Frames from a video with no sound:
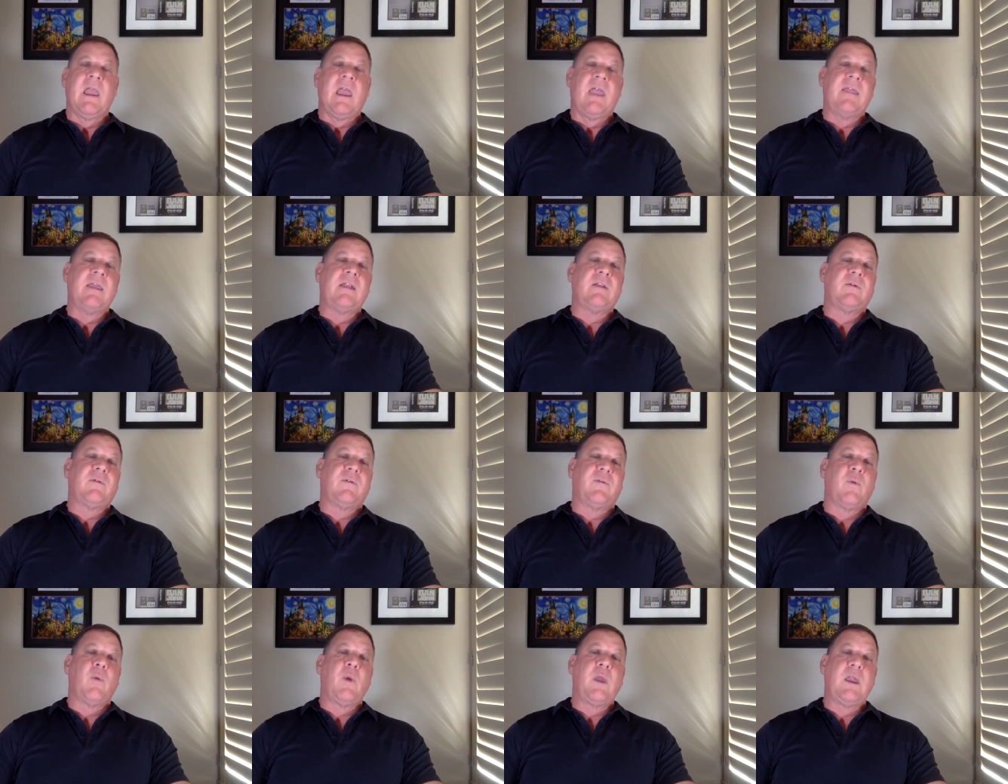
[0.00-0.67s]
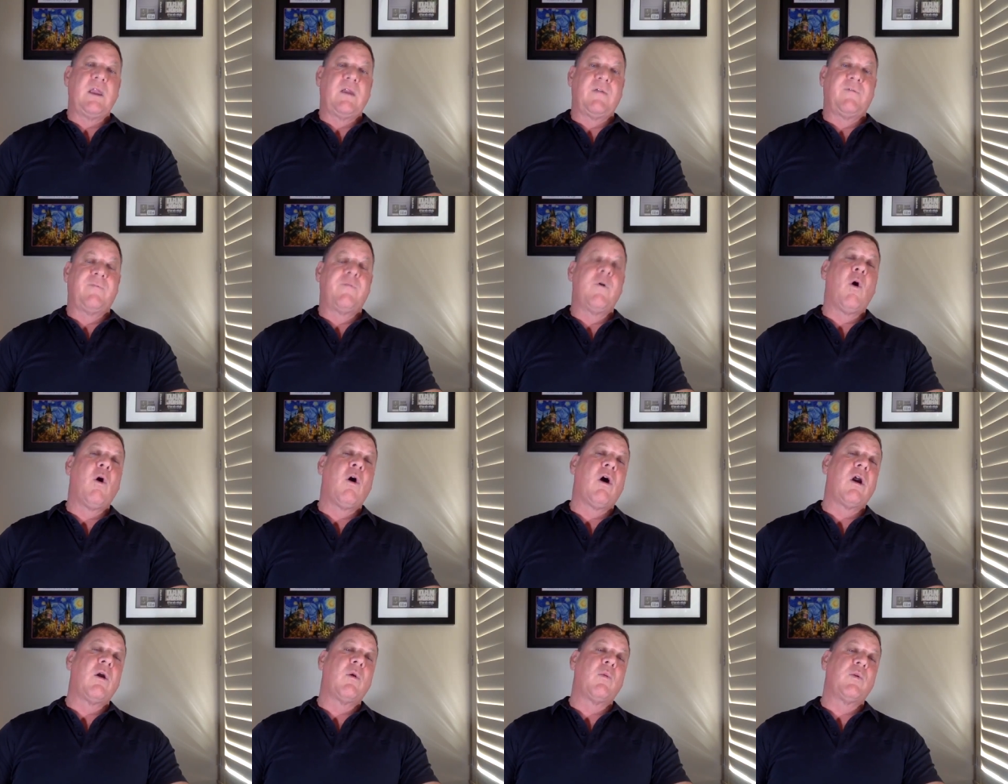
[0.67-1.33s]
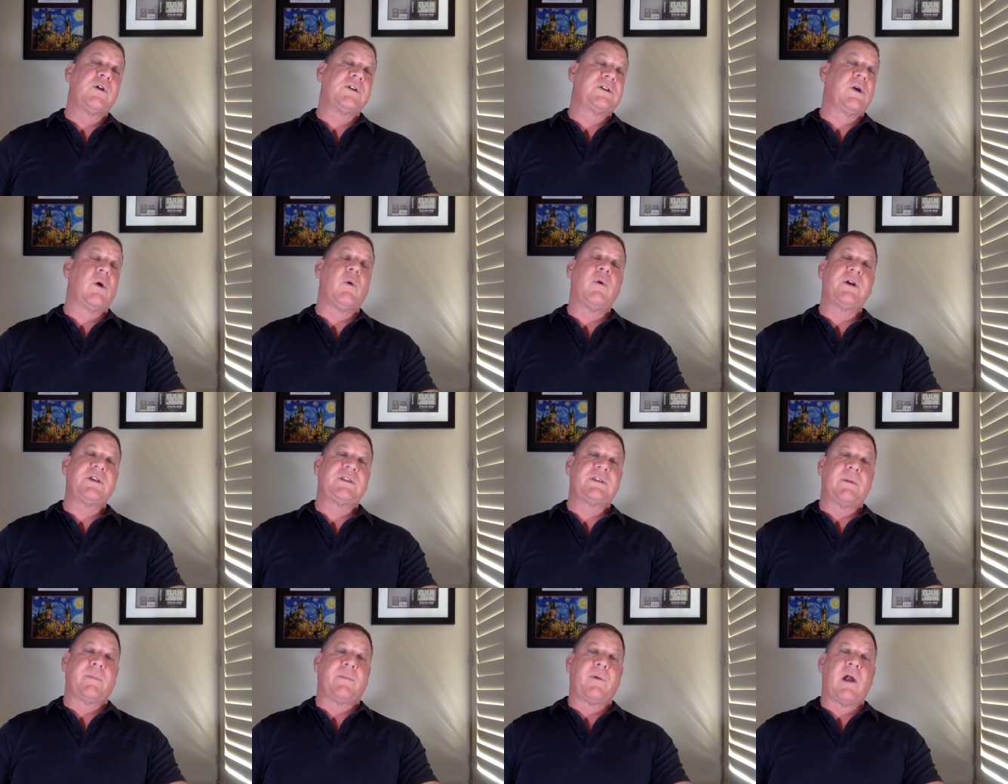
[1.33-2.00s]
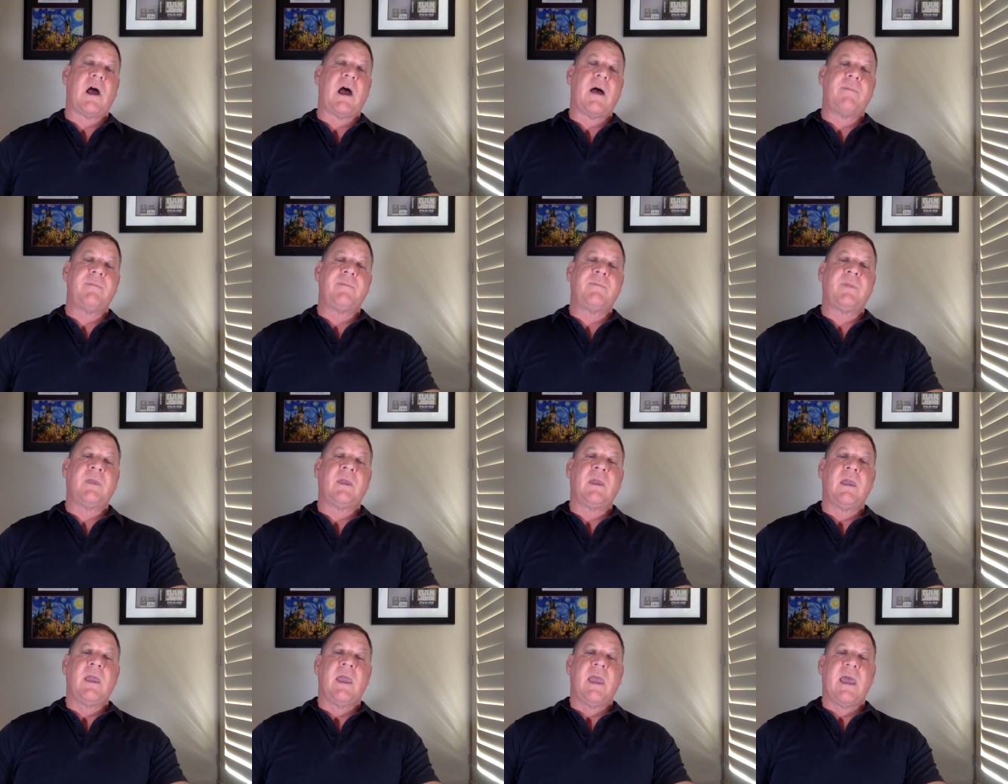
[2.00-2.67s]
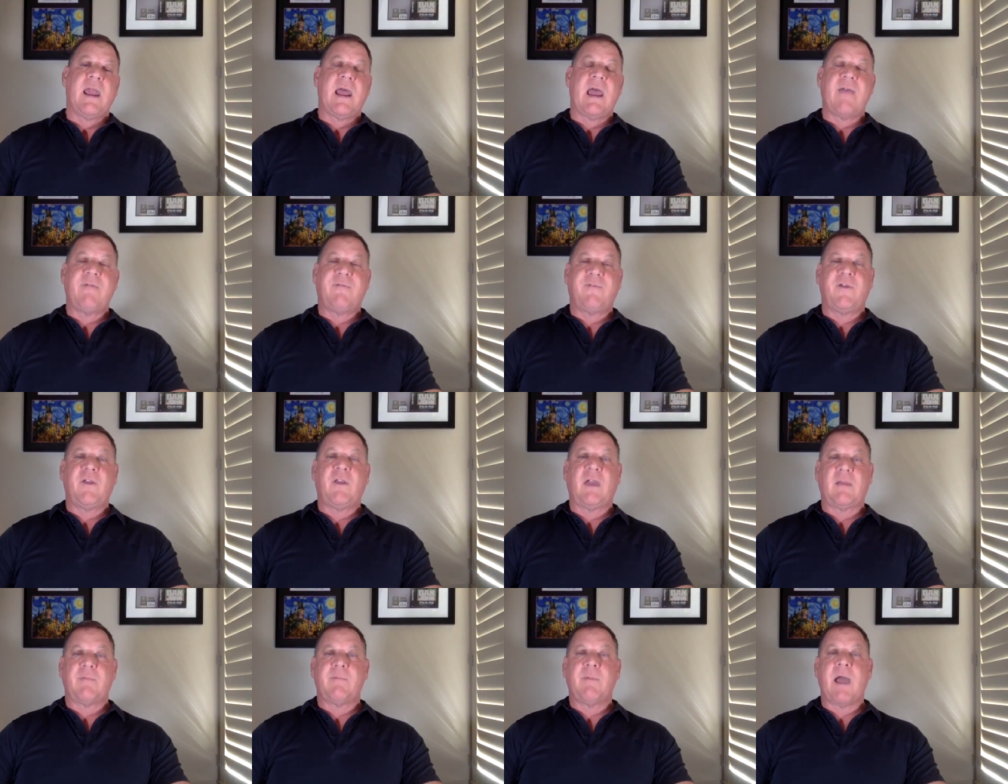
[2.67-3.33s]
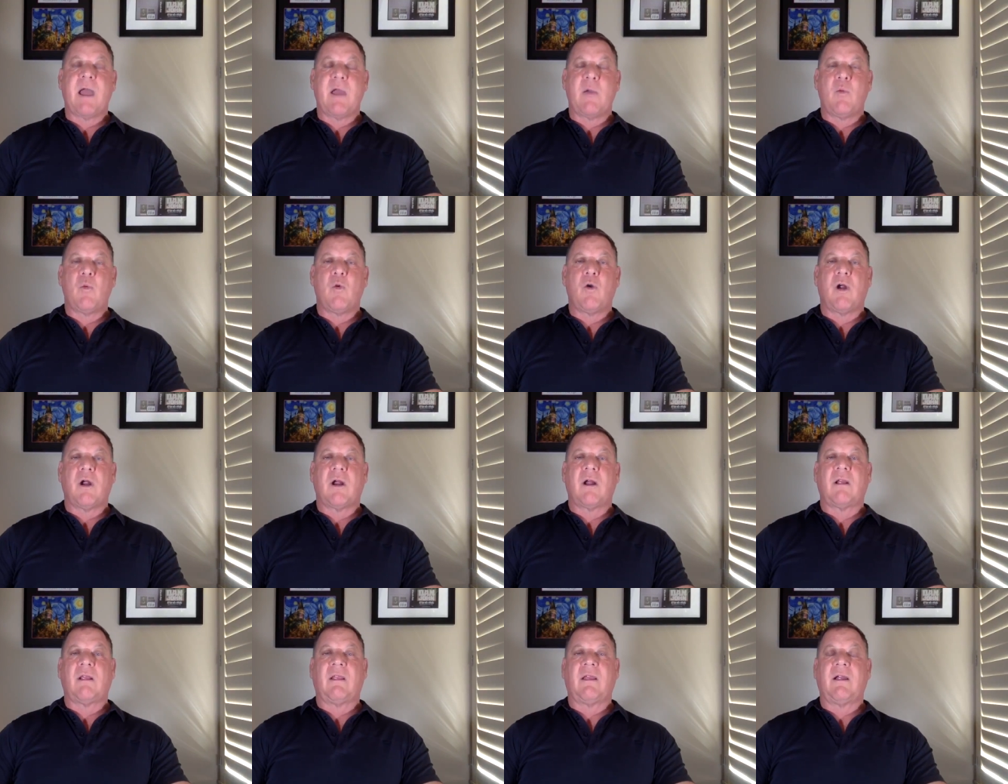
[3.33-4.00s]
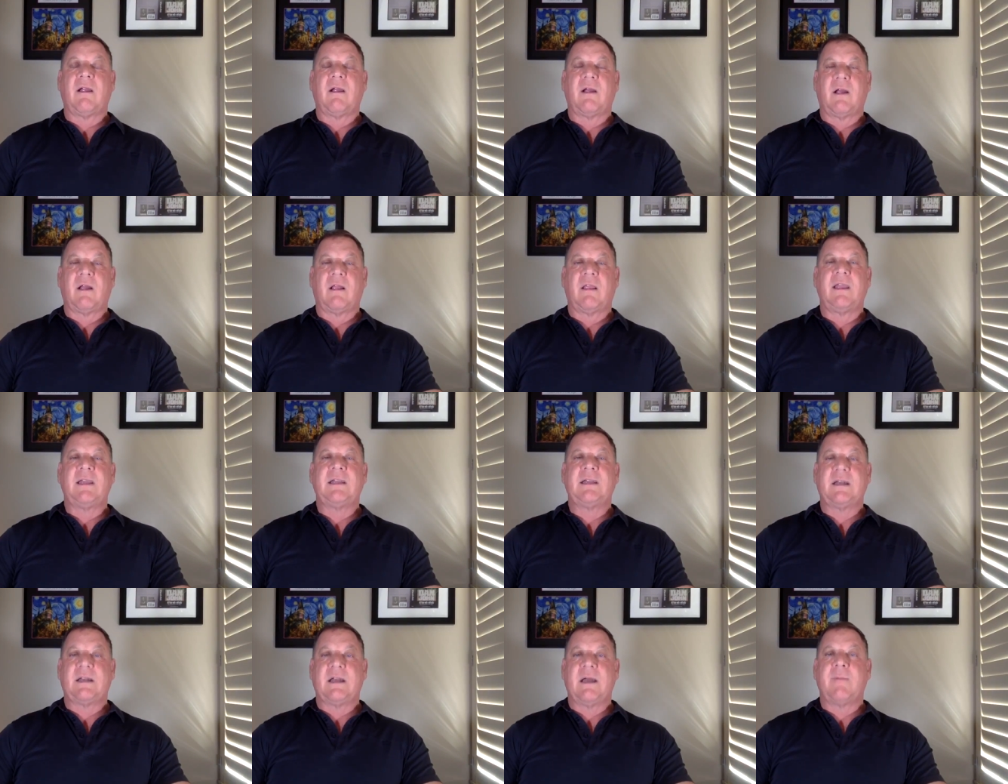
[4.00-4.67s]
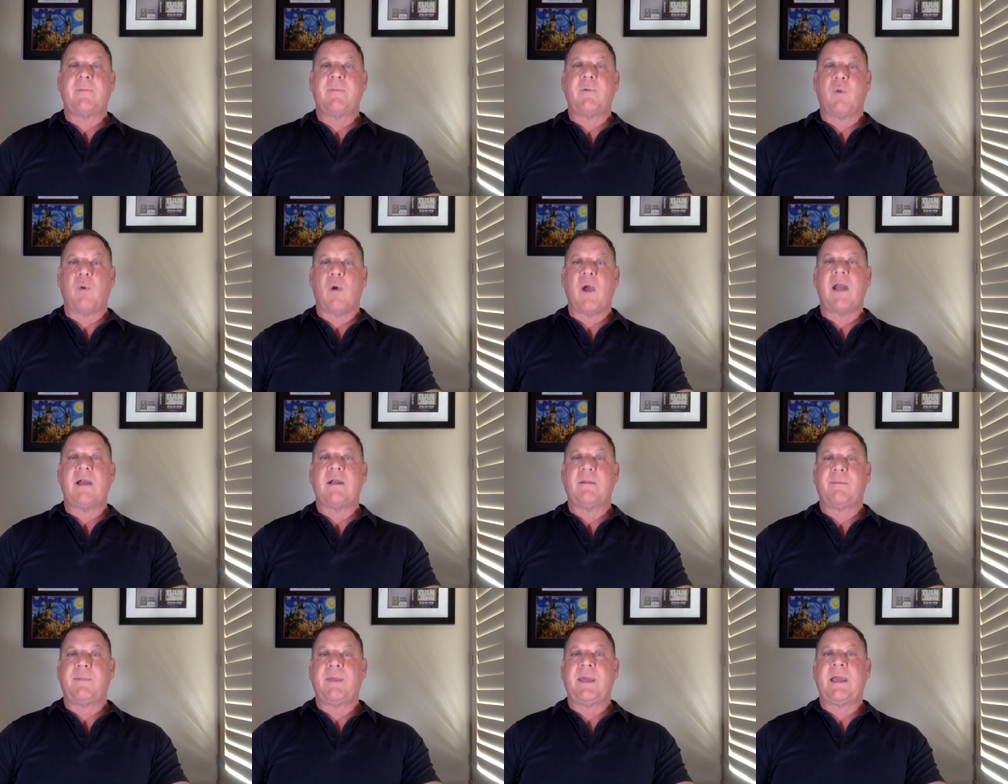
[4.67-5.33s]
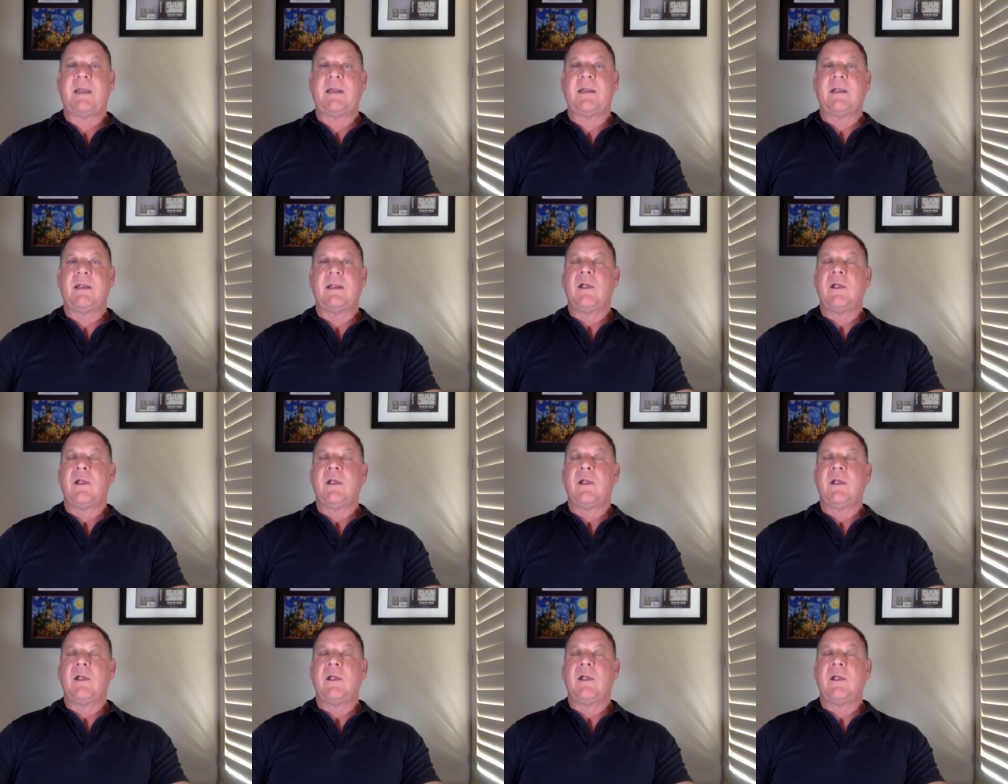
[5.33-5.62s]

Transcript: And then week four was always the problem, and I feel like my work cleaned it up quite a bit